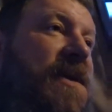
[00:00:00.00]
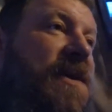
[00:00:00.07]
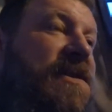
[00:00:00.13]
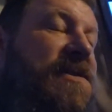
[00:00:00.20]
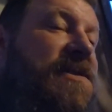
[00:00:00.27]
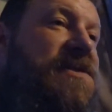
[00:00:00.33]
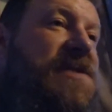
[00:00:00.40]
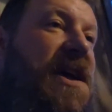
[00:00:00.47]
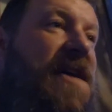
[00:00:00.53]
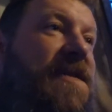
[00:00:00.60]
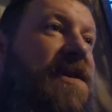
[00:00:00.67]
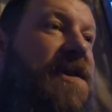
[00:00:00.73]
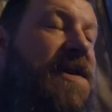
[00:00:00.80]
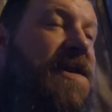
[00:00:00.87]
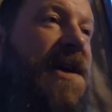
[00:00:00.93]
Say
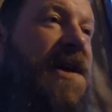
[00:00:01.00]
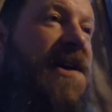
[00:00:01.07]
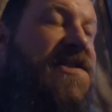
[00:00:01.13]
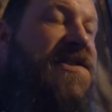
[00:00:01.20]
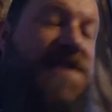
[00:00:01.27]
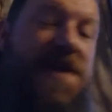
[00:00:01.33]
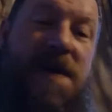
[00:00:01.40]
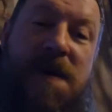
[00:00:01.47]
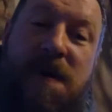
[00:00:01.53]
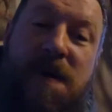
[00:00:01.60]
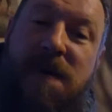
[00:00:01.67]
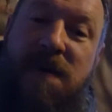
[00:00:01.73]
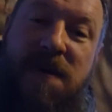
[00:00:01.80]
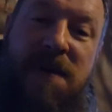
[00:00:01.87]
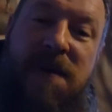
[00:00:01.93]
after doing that show,
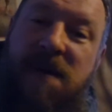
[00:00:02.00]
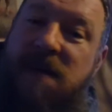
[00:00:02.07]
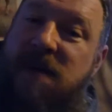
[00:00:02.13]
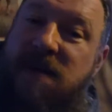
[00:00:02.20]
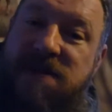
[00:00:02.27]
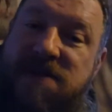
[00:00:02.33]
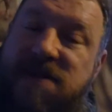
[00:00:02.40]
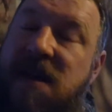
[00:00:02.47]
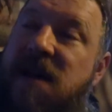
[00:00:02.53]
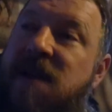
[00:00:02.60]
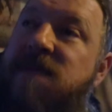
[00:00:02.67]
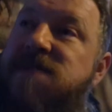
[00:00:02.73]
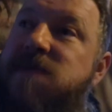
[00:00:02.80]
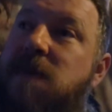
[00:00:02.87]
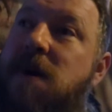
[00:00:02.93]
just
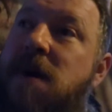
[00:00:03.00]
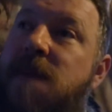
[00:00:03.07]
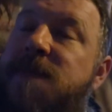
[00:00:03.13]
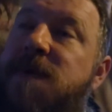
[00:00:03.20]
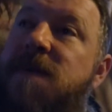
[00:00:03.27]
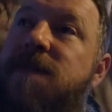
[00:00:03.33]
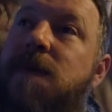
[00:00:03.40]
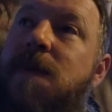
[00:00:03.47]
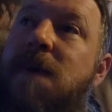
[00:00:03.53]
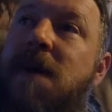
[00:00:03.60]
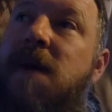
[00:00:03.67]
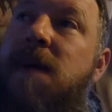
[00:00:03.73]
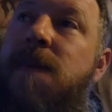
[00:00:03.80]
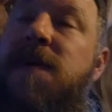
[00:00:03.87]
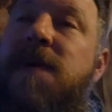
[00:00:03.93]
got swamped,
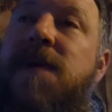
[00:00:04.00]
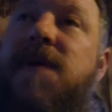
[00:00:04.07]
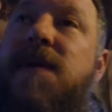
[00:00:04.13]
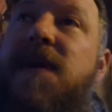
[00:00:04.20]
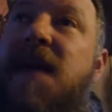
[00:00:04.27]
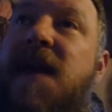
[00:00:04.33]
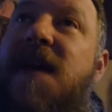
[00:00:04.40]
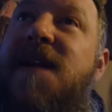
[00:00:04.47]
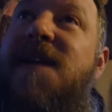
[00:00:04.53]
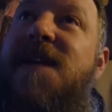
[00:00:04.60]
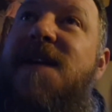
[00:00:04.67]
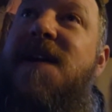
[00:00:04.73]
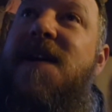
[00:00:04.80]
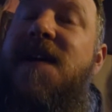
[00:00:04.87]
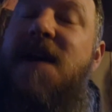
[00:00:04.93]
overwhelmed, and
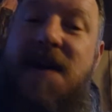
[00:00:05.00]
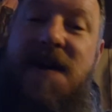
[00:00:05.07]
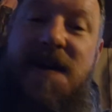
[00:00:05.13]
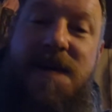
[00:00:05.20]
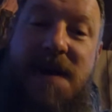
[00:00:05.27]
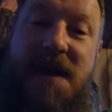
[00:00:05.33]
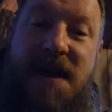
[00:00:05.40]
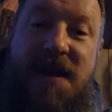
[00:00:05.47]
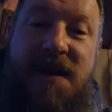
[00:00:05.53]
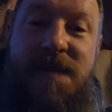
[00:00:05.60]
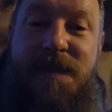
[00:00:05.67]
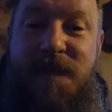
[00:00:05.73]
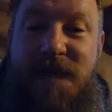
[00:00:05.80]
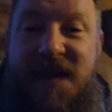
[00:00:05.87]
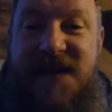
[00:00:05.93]
got on Reddit
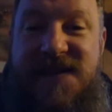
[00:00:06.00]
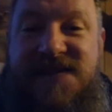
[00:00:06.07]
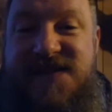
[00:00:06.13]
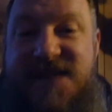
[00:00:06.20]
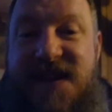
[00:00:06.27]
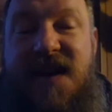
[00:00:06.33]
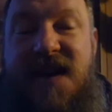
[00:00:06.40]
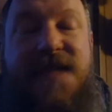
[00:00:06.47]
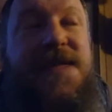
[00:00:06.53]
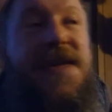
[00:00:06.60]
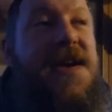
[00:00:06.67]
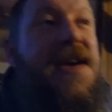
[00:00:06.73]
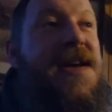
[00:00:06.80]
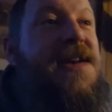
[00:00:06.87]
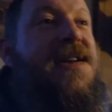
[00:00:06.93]
and stuff.
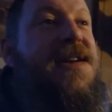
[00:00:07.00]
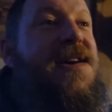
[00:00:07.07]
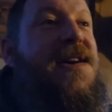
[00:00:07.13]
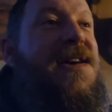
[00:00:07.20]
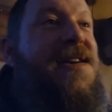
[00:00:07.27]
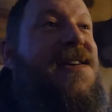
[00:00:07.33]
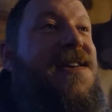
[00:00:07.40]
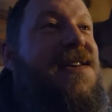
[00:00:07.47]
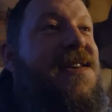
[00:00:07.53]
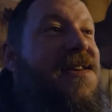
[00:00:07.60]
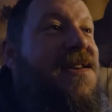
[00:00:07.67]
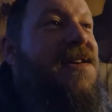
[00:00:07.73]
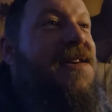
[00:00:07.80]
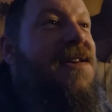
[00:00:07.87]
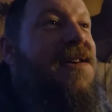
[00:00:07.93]
And
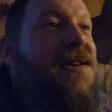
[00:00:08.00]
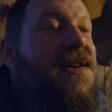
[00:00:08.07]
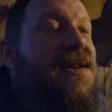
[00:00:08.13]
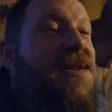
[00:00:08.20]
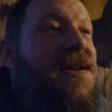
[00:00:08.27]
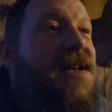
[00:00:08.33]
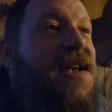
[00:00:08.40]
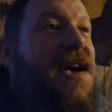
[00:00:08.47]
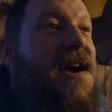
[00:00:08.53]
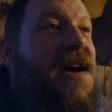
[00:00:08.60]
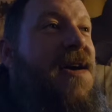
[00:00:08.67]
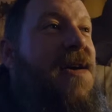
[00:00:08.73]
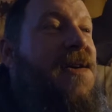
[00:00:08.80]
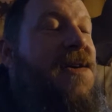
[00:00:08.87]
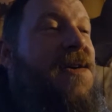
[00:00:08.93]
holy
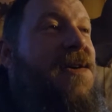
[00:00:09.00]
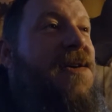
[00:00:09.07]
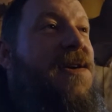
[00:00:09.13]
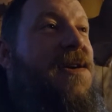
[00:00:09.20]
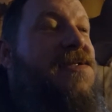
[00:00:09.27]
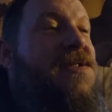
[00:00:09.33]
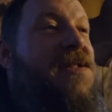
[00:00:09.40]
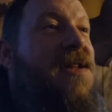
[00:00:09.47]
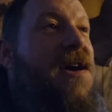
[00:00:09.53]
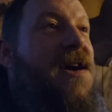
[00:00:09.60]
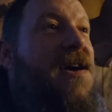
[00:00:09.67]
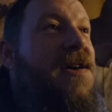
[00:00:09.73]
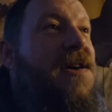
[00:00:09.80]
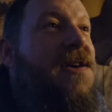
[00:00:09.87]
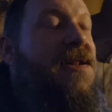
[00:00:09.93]
cow, there's a lot
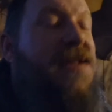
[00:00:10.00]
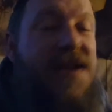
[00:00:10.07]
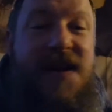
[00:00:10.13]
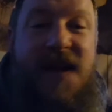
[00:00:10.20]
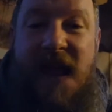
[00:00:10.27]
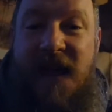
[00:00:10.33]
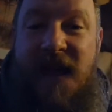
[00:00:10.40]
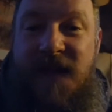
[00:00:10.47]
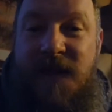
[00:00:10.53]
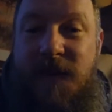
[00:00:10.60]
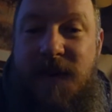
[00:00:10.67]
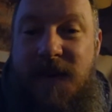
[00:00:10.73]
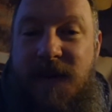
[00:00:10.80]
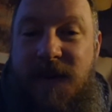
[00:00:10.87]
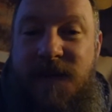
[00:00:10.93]
of hate in the
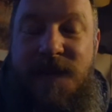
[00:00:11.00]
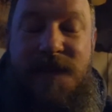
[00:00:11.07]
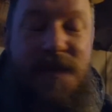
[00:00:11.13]
world and